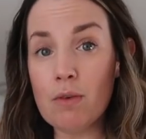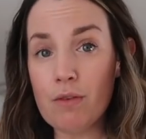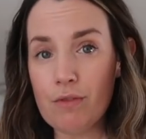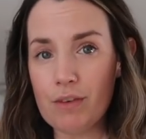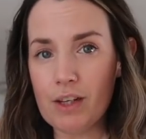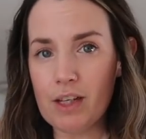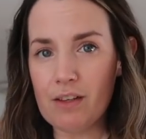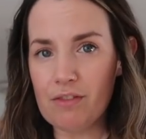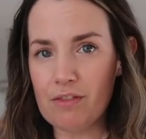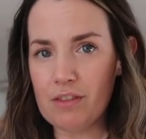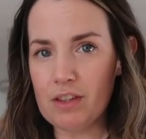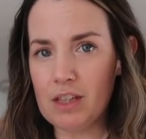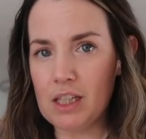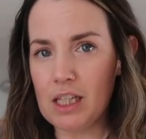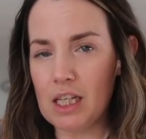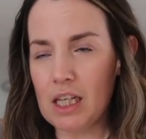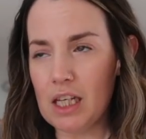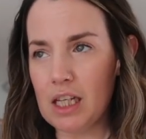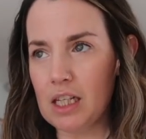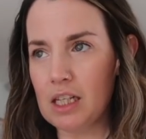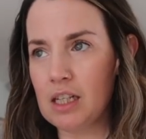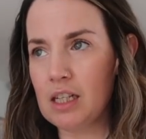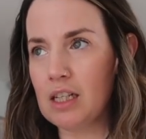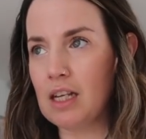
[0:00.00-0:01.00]
moving everything
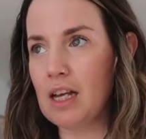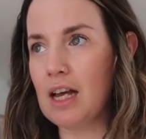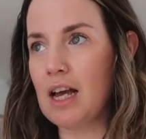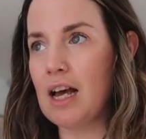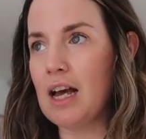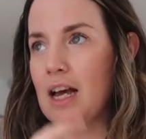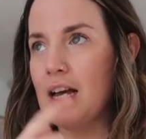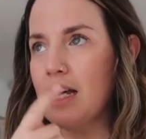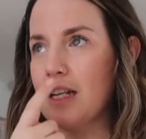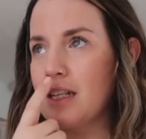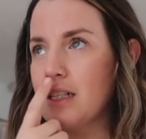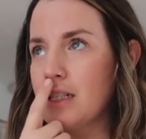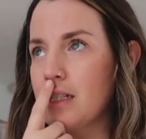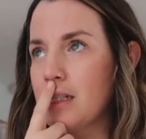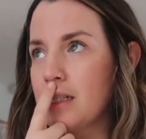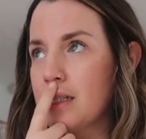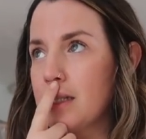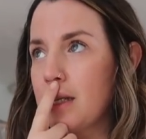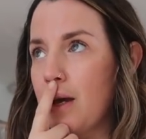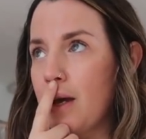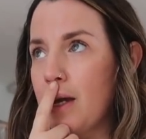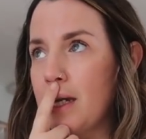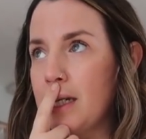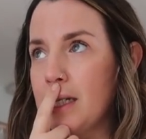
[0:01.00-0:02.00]
in. And
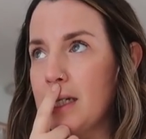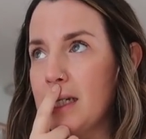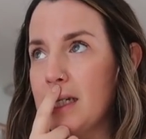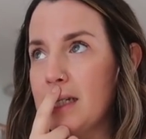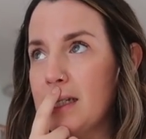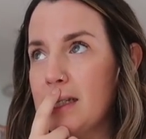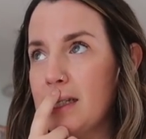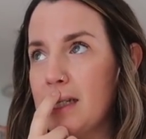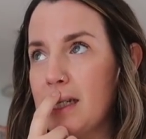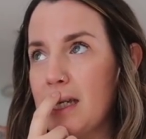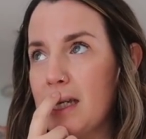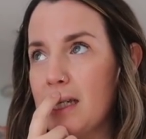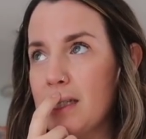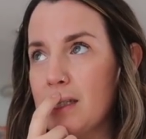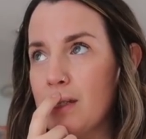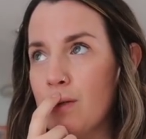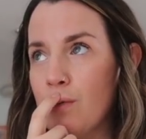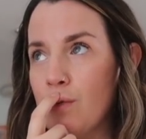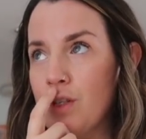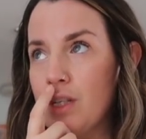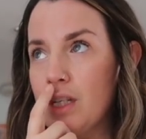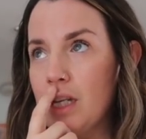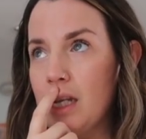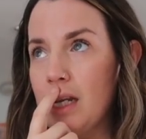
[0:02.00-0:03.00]
I need to get
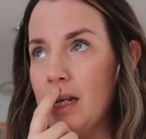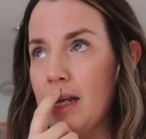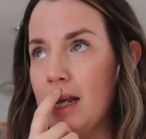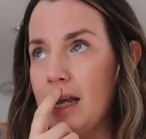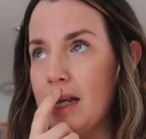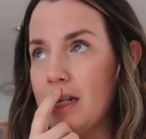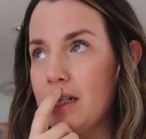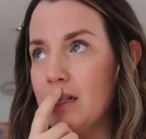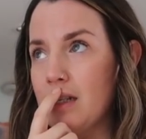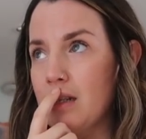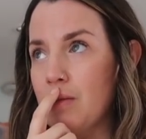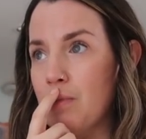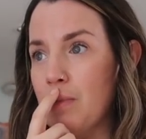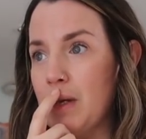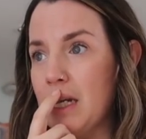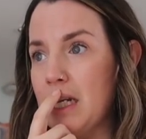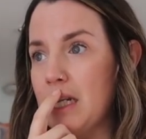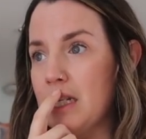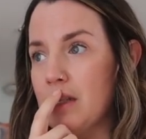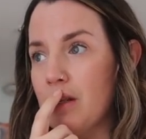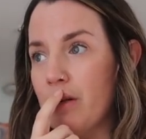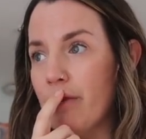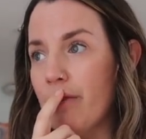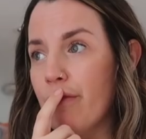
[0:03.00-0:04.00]
someone to connect the
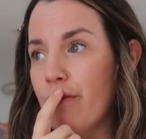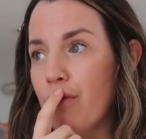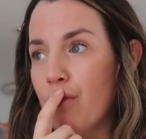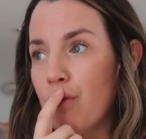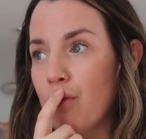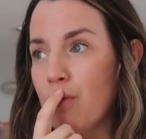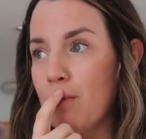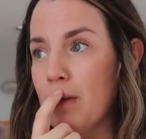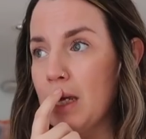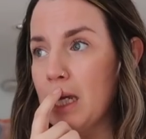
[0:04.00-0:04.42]
basin for